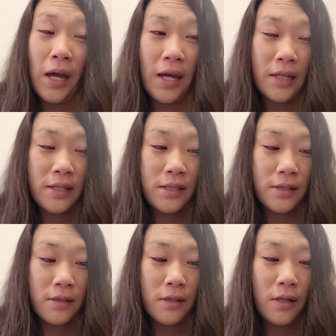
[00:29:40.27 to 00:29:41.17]
and
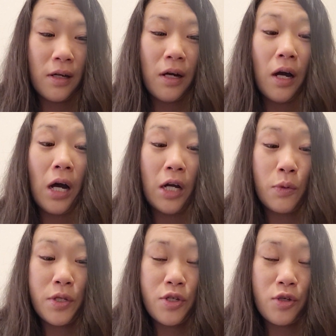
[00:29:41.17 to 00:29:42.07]
I
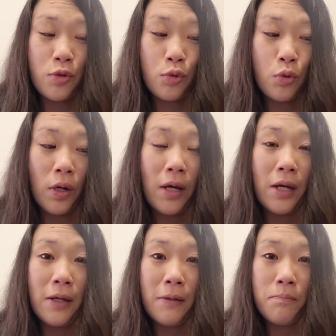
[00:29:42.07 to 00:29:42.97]
wish you
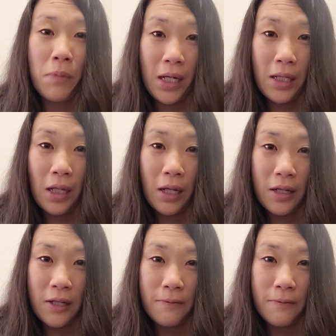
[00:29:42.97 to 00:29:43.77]
many luck,